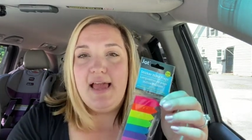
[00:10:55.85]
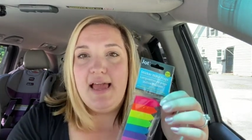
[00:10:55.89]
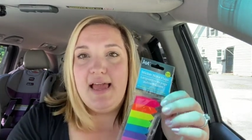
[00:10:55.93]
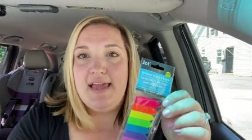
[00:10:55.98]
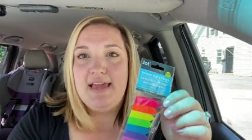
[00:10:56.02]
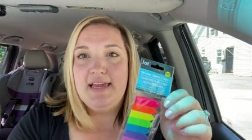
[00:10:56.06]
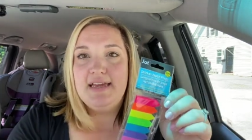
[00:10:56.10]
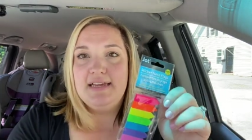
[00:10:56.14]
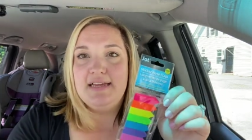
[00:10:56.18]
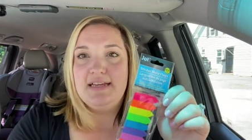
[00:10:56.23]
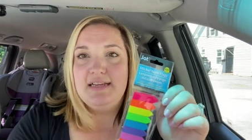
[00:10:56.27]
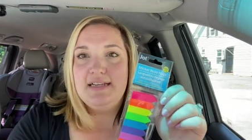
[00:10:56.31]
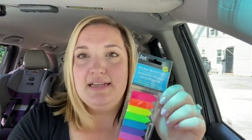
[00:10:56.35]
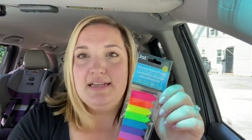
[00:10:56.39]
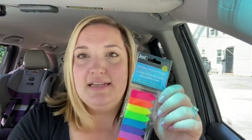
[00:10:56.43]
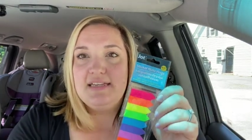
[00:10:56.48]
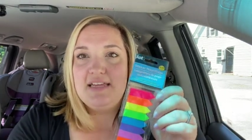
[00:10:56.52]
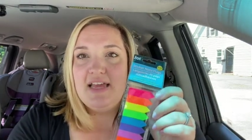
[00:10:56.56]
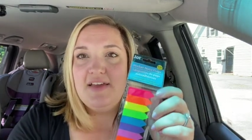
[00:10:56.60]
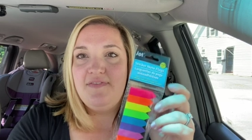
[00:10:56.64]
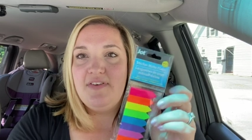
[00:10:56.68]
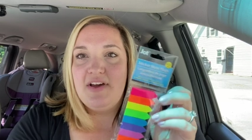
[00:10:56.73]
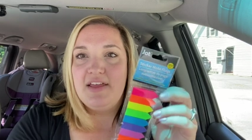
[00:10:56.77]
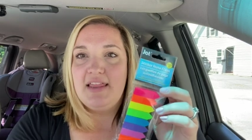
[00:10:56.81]
And
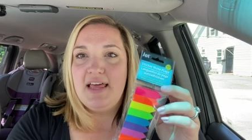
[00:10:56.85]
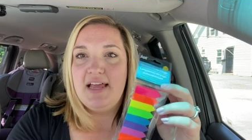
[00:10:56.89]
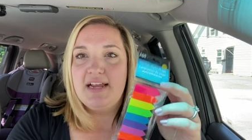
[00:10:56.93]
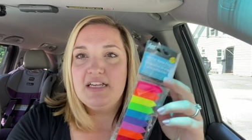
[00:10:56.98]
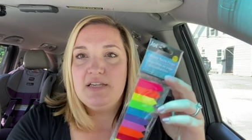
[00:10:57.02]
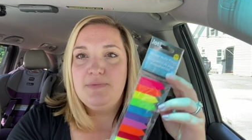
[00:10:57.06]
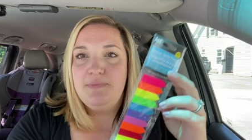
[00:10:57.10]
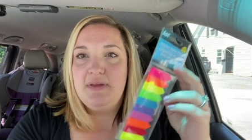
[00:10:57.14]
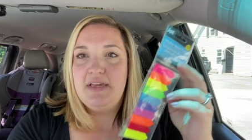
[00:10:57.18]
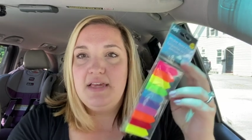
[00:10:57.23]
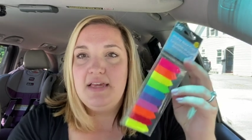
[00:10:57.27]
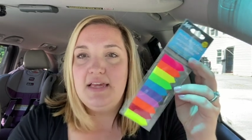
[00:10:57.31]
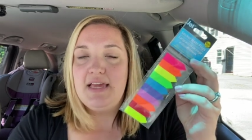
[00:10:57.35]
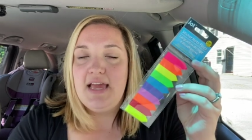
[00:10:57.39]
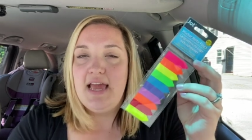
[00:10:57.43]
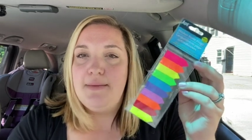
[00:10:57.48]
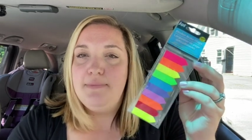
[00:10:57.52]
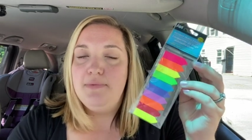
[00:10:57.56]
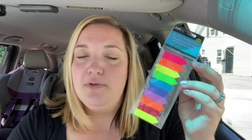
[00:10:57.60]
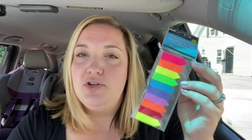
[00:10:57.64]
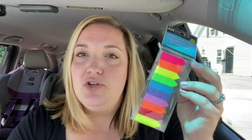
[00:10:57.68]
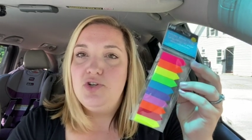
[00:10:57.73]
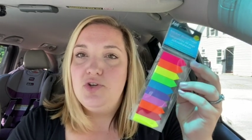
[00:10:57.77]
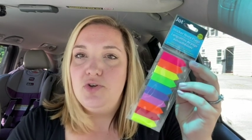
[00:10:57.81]
if I like to be
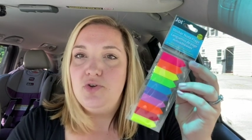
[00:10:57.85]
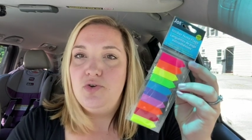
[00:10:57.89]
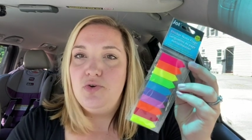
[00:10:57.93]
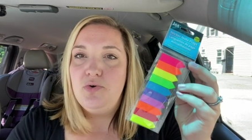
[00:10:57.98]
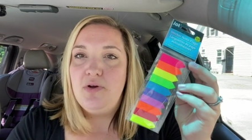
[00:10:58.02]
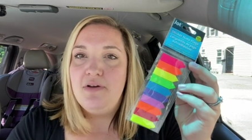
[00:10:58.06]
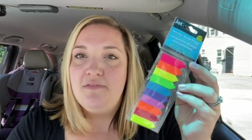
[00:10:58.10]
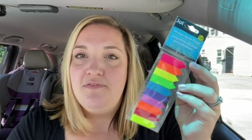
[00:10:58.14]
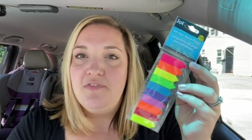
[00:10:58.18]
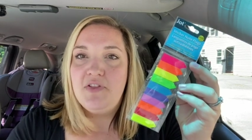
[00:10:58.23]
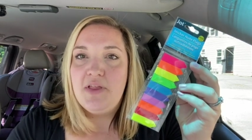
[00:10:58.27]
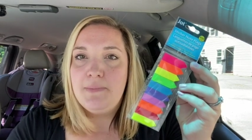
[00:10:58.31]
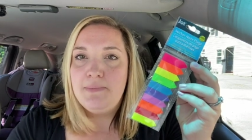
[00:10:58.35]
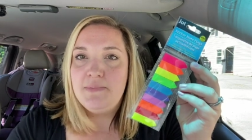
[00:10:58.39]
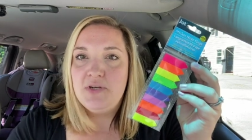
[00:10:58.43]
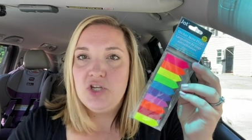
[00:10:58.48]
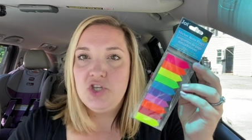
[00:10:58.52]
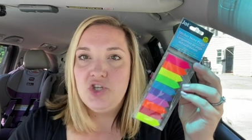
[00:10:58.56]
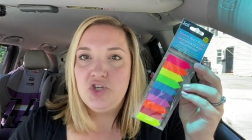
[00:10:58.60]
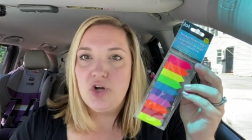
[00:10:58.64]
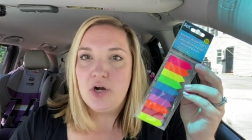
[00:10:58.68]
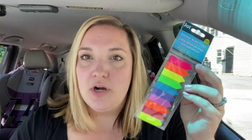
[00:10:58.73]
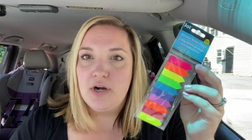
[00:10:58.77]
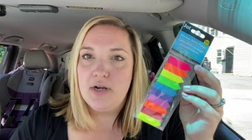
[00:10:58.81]
able to flip to
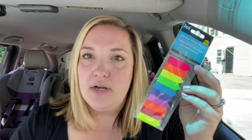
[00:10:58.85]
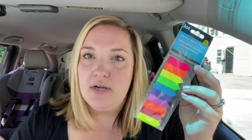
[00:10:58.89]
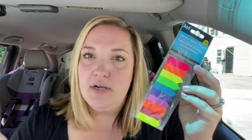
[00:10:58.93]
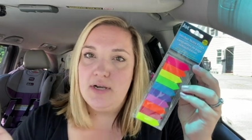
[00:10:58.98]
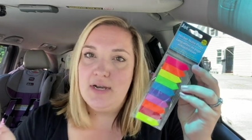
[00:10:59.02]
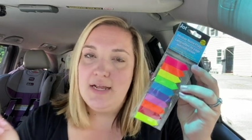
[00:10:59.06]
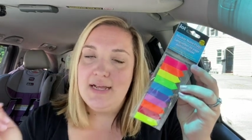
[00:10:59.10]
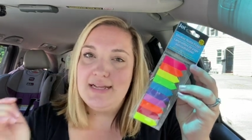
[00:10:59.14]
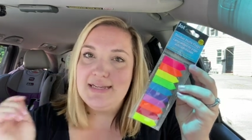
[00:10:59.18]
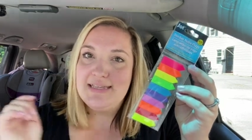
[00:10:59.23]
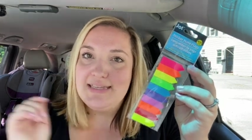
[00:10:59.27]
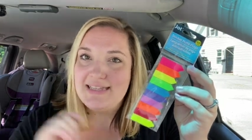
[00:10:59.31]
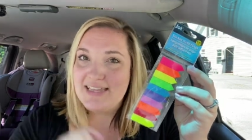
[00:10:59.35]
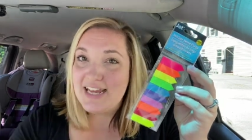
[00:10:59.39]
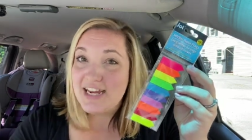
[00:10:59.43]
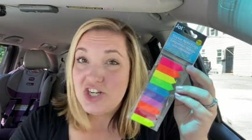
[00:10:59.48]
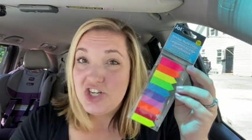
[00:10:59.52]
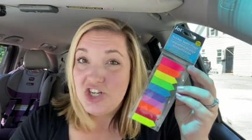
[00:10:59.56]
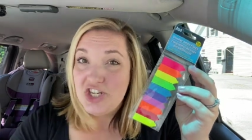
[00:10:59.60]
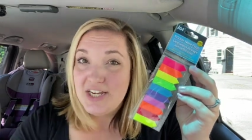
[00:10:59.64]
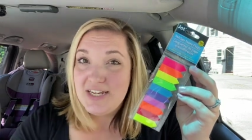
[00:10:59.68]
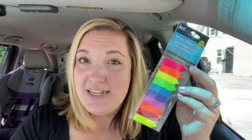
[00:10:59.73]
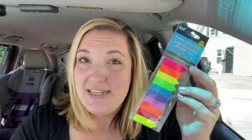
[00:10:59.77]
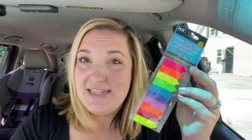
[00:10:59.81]
certain
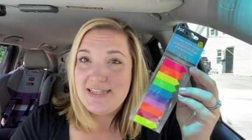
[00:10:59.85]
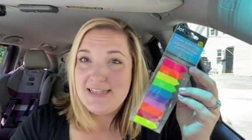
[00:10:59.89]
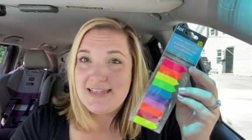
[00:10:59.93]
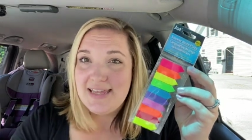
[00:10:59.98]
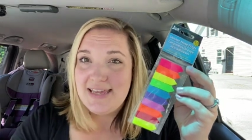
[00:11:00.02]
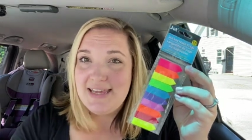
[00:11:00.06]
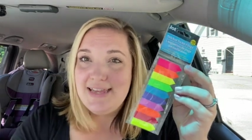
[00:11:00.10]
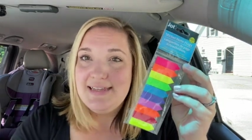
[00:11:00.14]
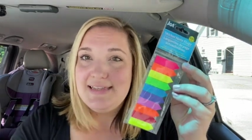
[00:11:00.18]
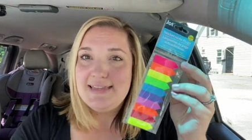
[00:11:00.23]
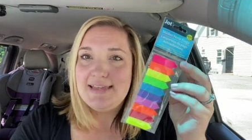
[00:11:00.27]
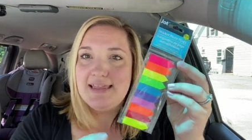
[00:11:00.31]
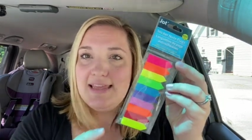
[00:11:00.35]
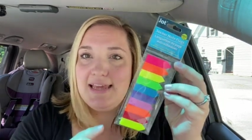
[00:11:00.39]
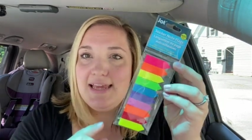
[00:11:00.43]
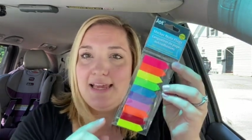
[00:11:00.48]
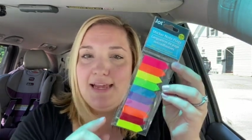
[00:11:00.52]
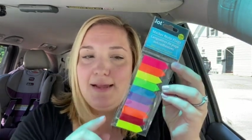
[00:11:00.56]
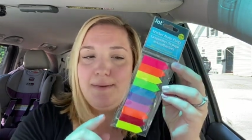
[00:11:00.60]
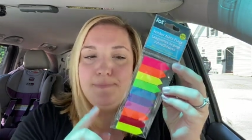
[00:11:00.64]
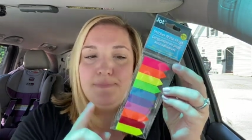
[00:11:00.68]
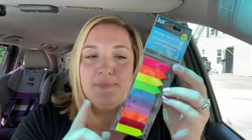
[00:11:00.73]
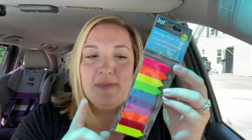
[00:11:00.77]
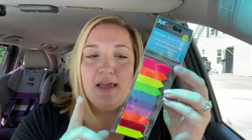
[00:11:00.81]
sections
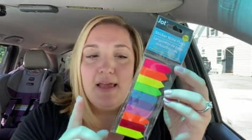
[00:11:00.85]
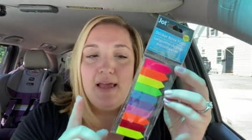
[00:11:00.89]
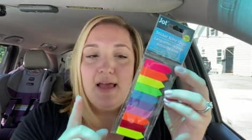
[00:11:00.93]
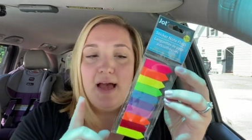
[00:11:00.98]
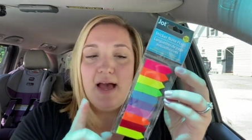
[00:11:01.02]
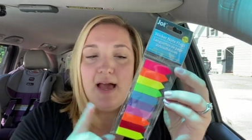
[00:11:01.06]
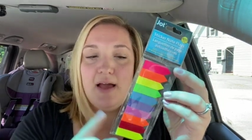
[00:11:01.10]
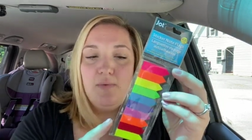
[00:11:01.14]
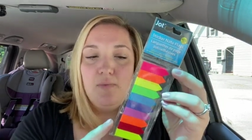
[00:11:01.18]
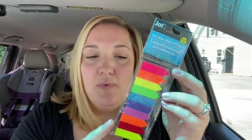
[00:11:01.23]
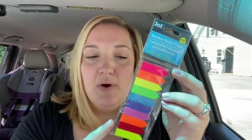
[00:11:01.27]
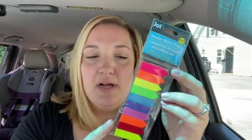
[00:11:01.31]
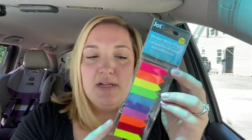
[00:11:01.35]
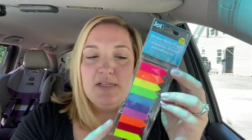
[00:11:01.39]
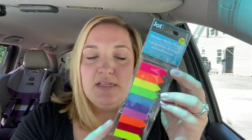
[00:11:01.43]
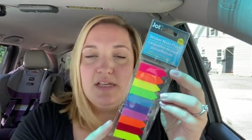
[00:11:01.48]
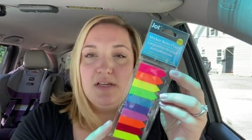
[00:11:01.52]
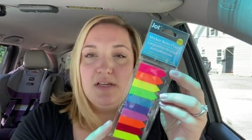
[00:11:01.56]
easily, I was